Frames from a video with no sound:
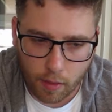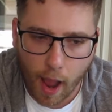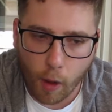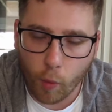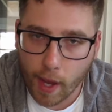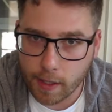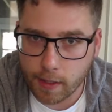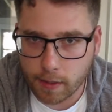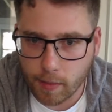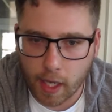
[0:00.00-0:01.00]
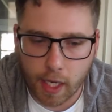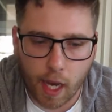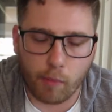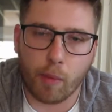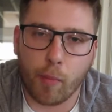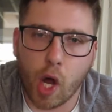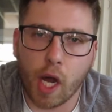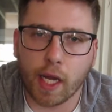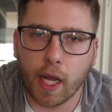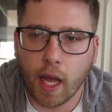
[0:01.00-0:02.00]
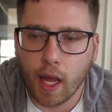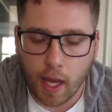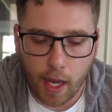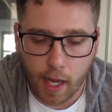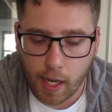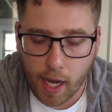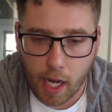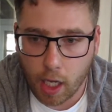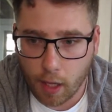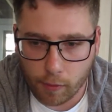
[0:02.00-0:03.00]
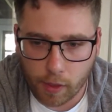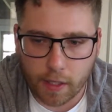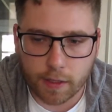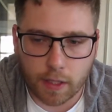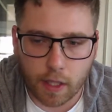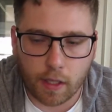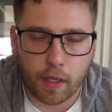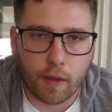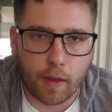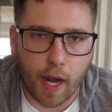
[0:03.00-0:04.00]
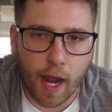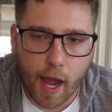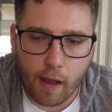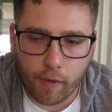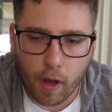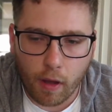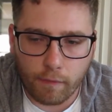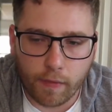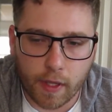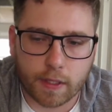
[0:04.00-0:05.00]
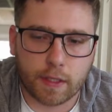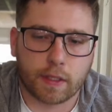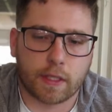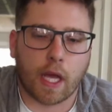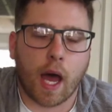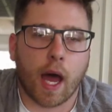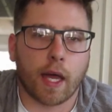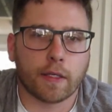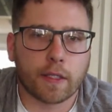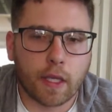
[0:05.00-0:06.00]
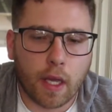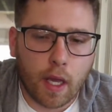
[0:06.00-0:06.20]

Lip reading: outweighs my camera body and any other lens that I have of this size.